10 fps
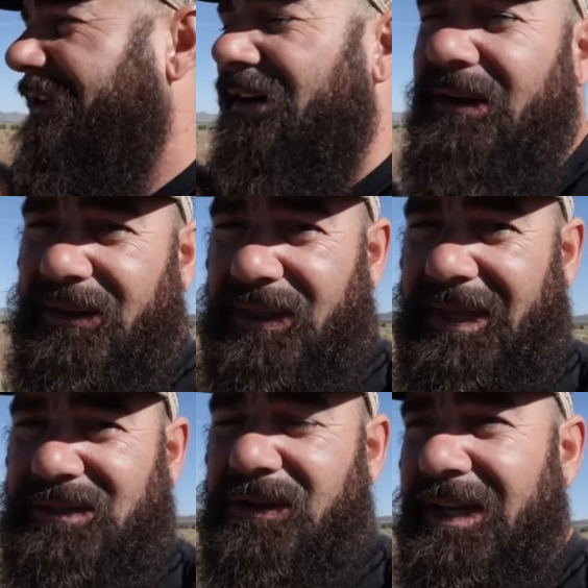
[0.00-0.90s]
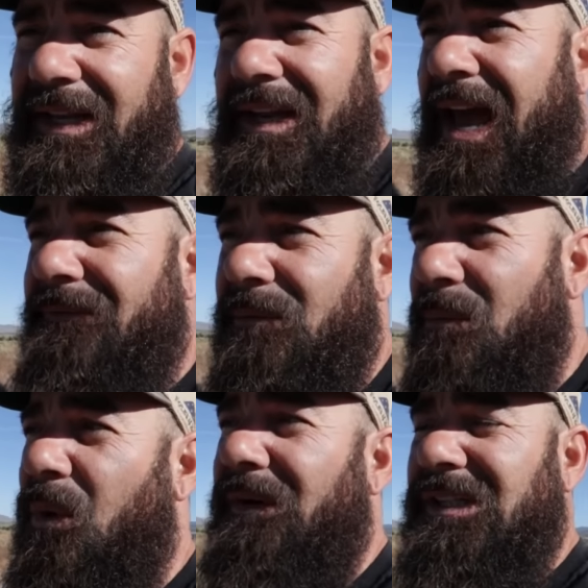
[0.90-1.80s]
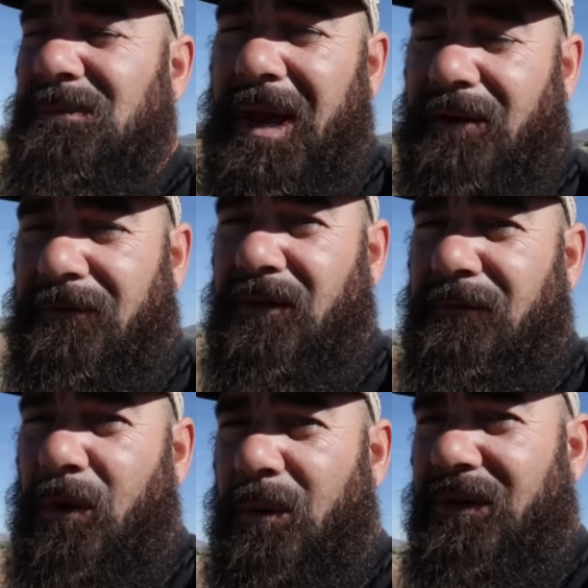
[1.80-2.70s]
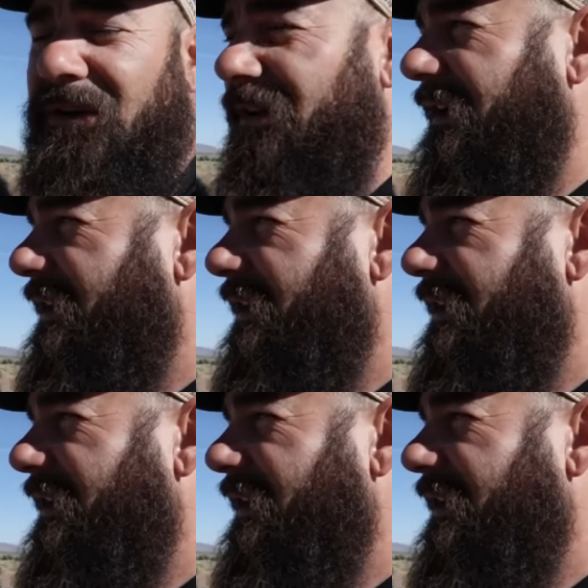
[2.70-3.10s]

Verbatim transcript: a good thing, so he can have more respect for the four-wheeler.